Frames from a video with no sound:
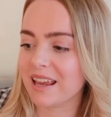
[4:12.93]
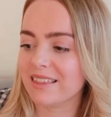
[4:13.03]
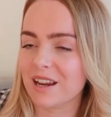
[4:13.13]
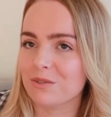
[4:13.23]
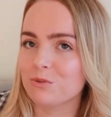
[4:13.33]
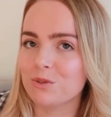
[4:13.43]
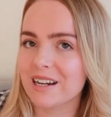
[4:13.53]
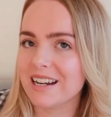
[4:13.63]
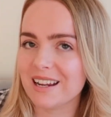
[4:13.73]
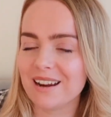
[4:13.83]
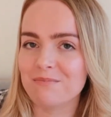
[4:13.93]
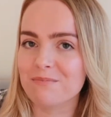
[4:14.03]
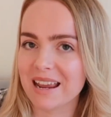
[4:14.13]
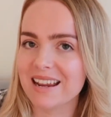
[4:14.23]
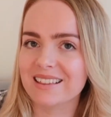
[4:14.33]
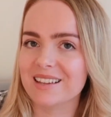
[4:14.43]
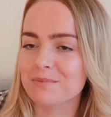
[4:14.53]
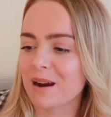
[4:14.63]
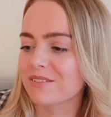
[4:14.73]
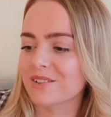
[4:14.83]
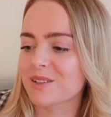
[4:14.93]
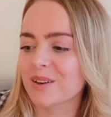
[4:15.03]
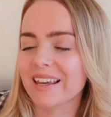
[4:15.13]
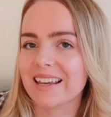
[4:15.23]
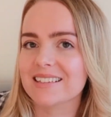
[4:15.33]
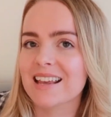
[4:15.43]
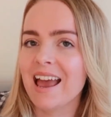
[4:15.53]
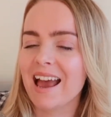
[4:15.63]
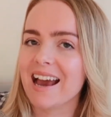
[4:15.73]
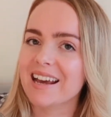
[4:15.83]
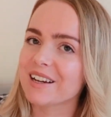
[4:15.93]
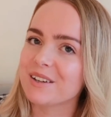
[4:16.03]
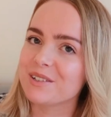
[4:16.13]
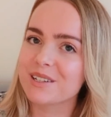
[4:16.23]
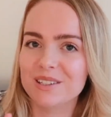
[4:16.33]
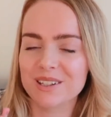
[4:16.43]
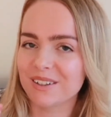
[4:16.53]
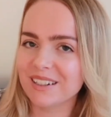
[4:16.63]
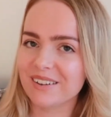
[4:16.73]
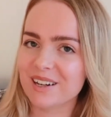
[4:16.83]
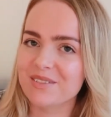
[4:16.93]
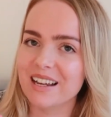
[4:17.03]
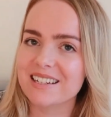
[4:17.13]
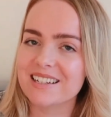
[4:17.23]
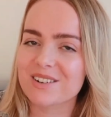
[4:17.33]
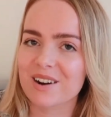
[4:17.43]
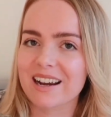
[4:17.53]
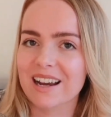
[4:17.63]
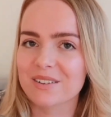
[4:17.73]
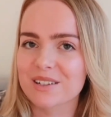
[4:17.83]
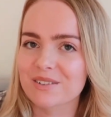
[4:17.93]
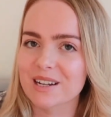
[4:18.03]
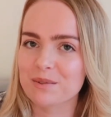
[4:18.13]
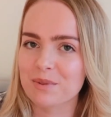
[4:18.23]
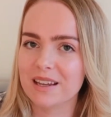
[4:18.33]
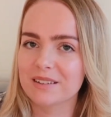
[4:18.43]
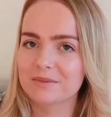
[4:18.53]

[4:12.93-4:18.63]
They really make these breakfast cookies, and I would thoroughly recommend trying out this recipe.